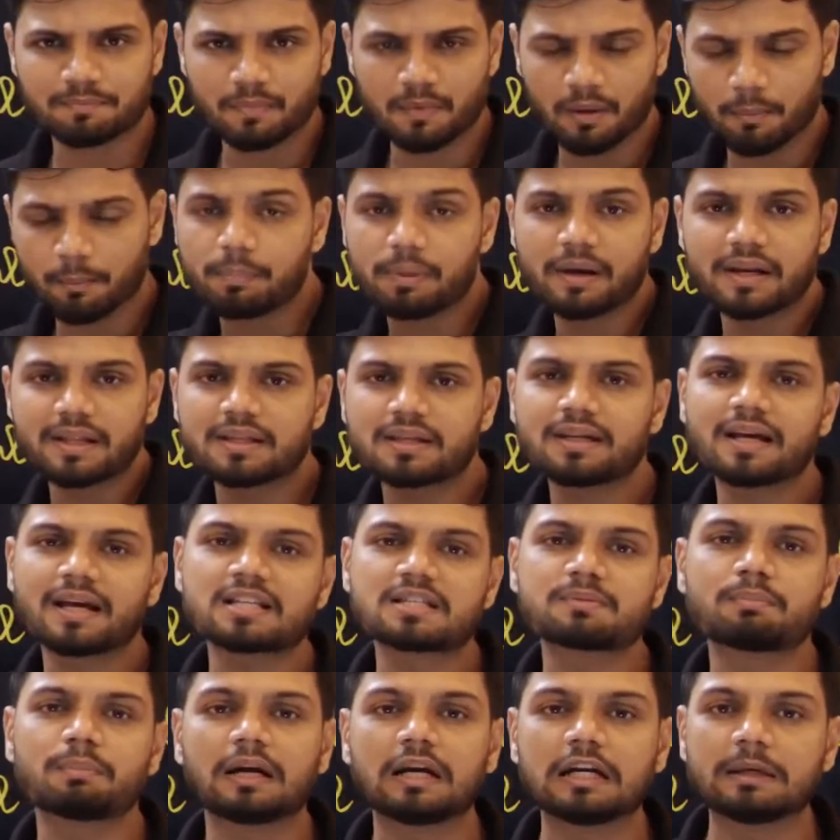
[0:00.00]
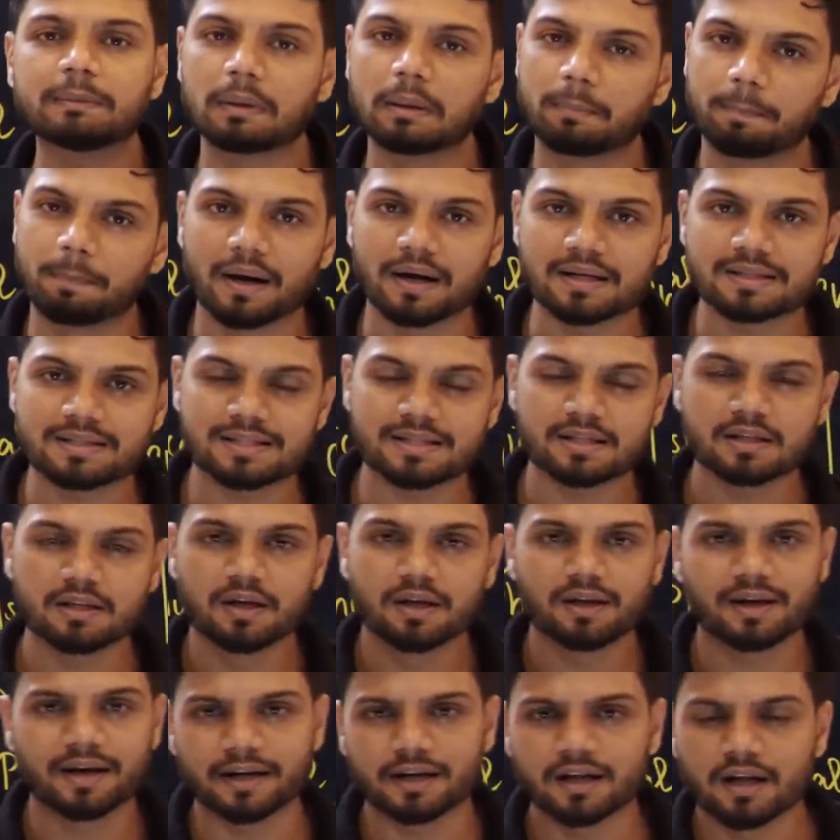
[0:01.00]
Breathing has multiple parts,
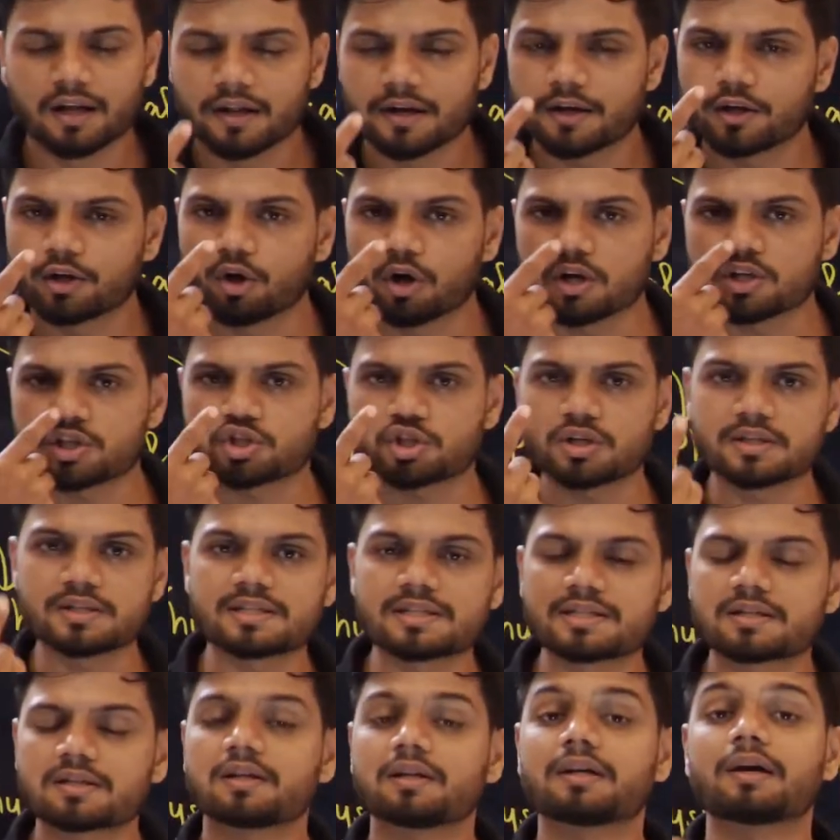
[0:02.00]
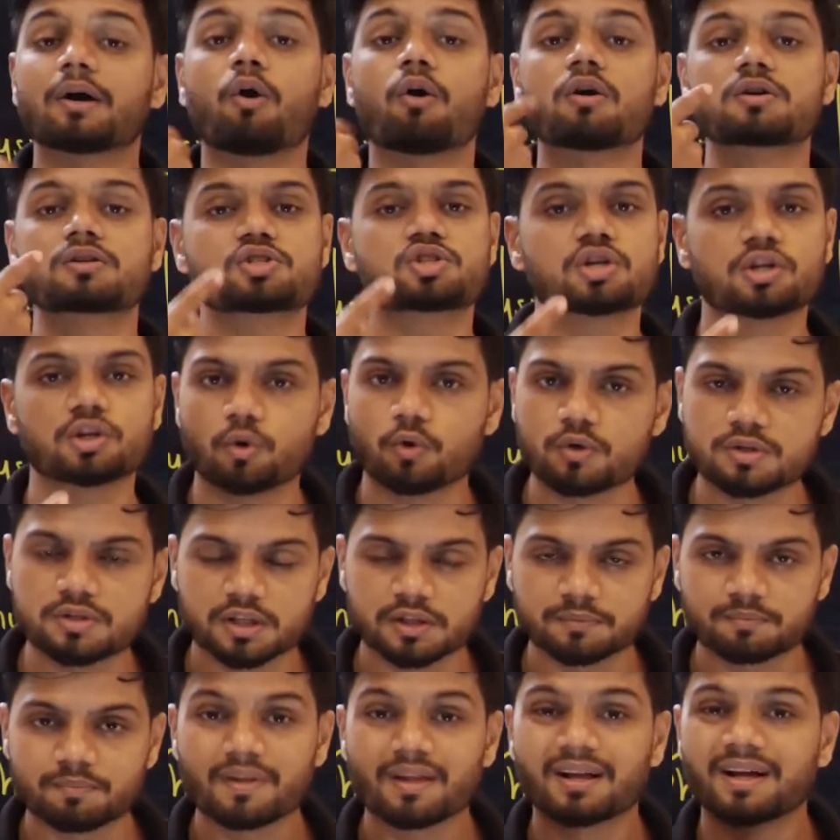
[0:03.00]
right? Nostrils, oxygen goes
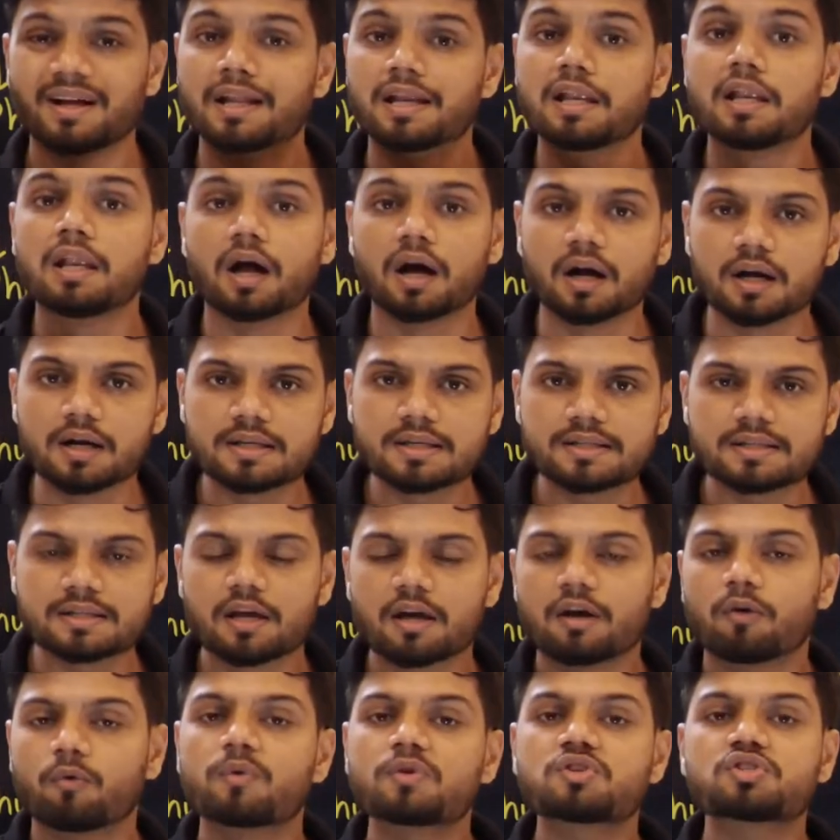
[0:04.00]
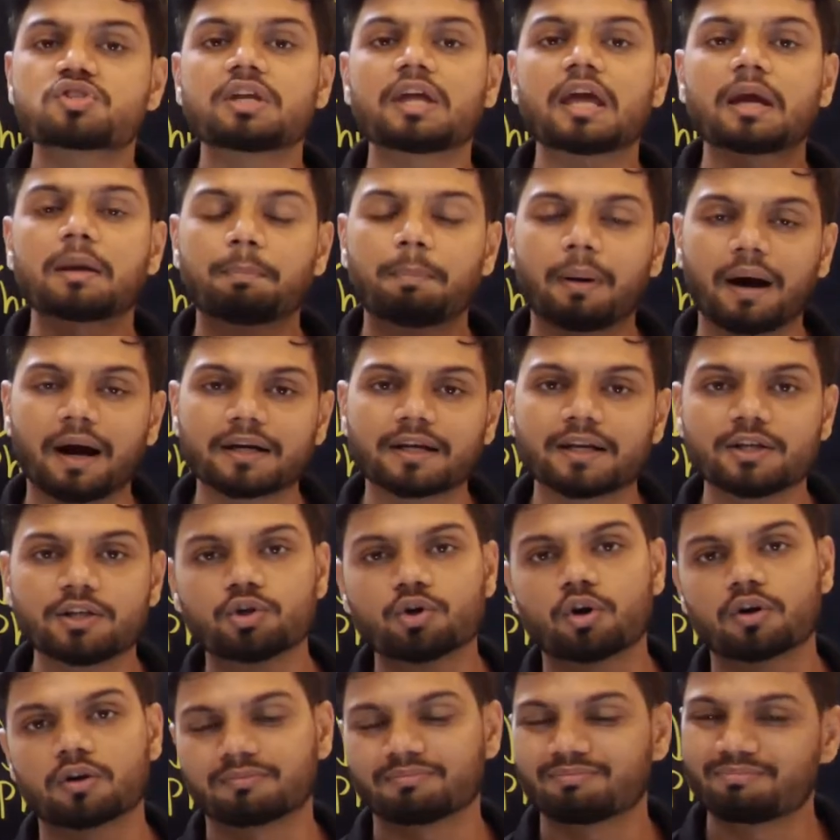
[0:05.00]
in, lungs, which take part in
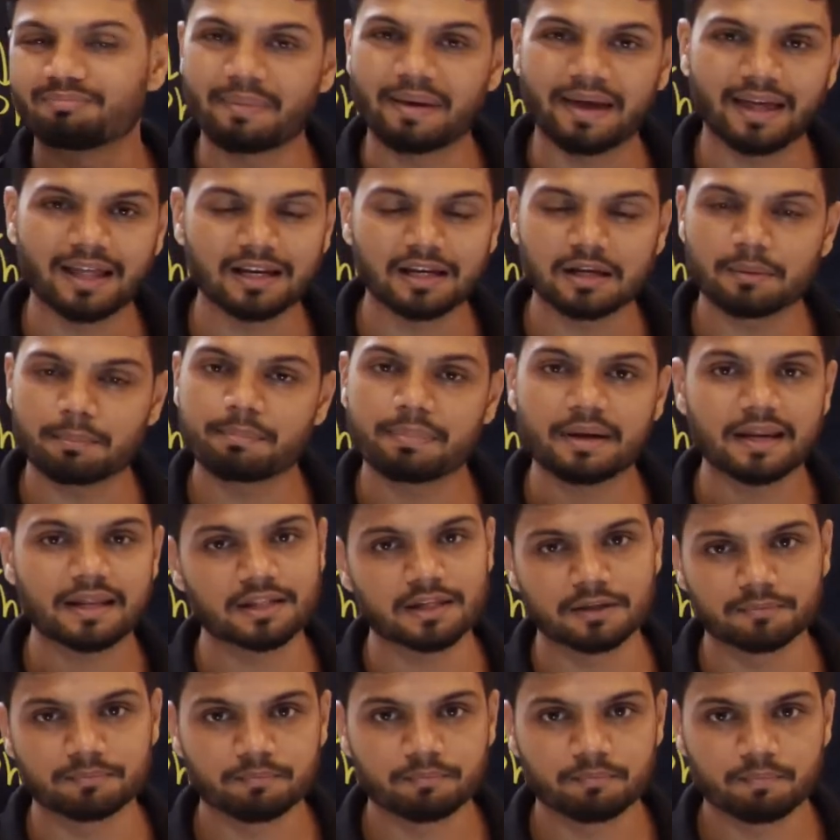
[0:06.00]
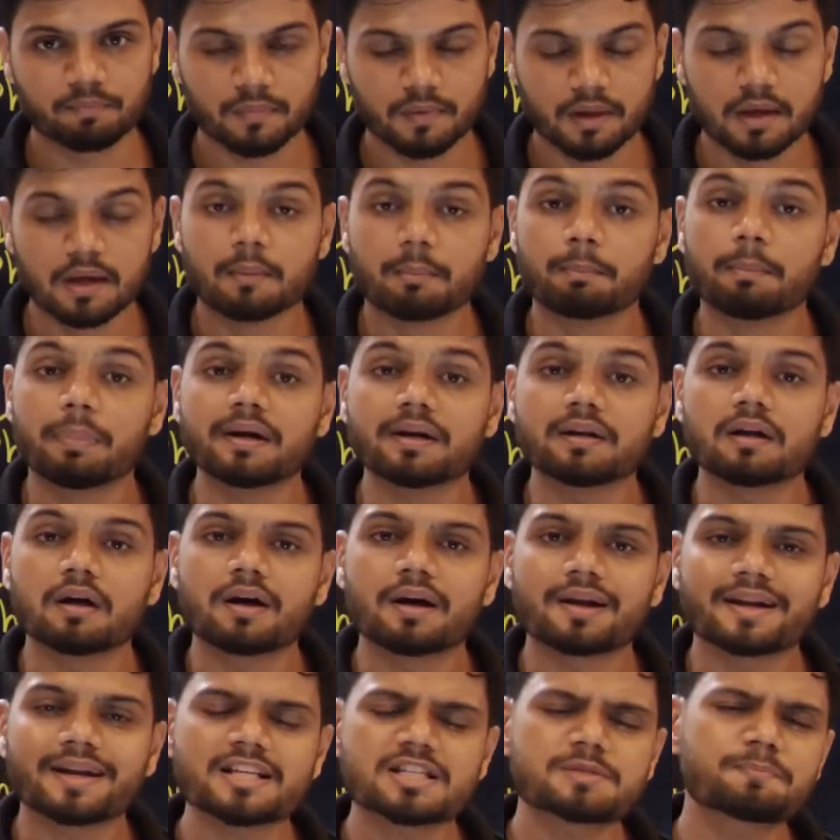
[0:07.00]
your mainly breathing. But
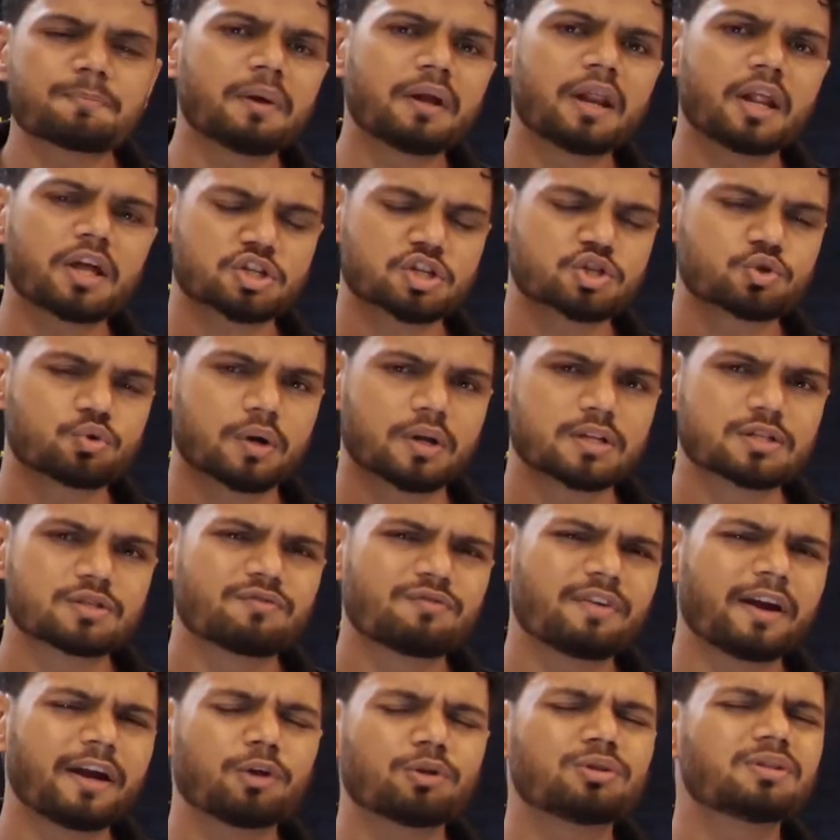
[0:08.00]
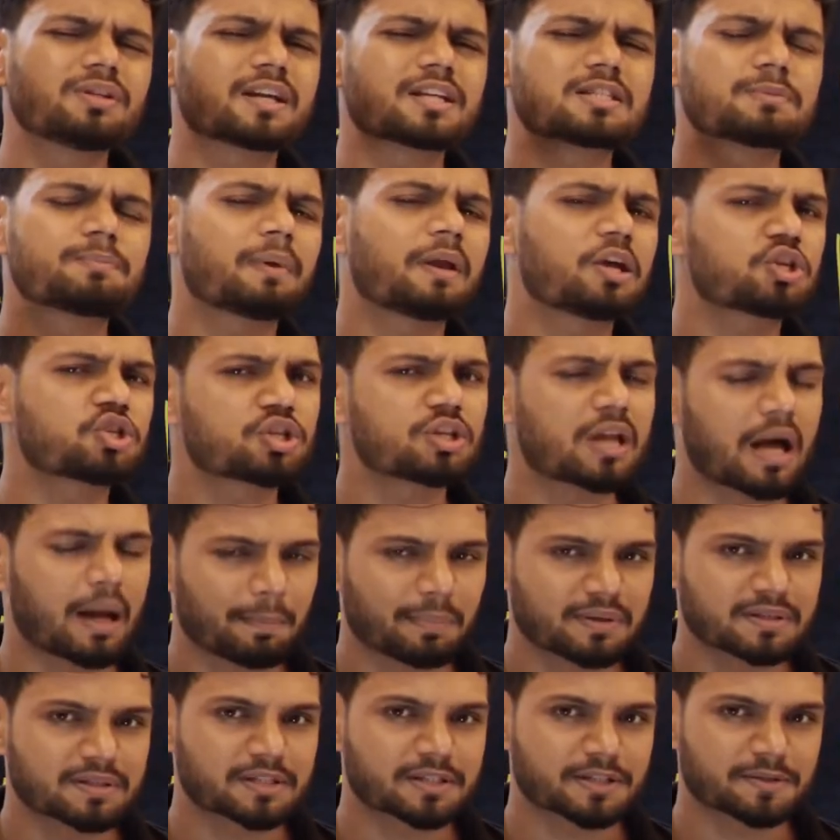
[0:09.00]
respiration, students, where do you think respiration
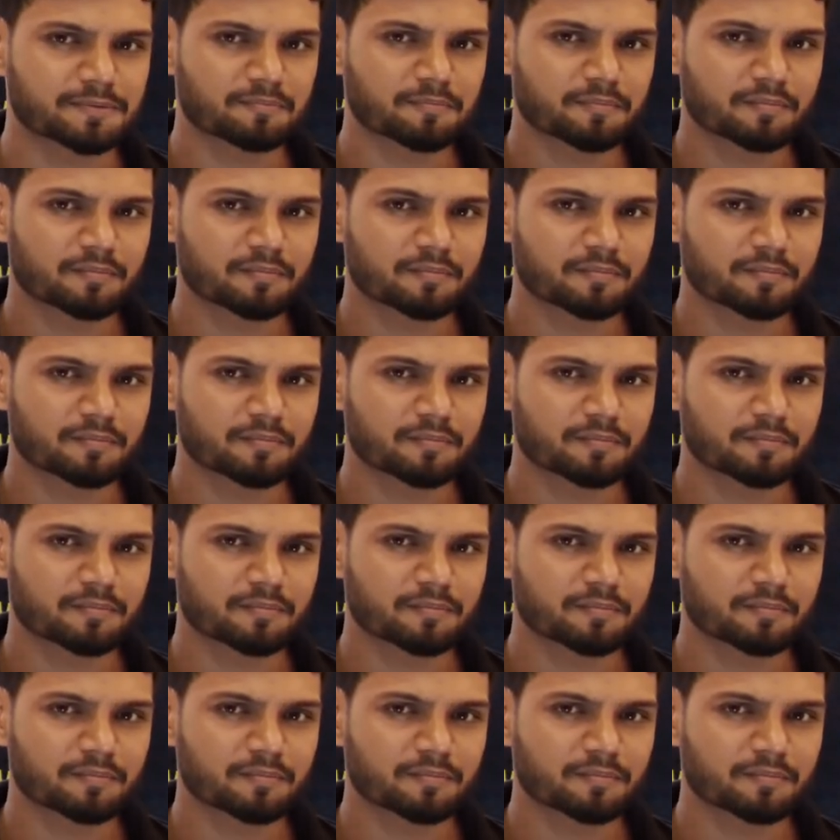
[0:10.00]
happens?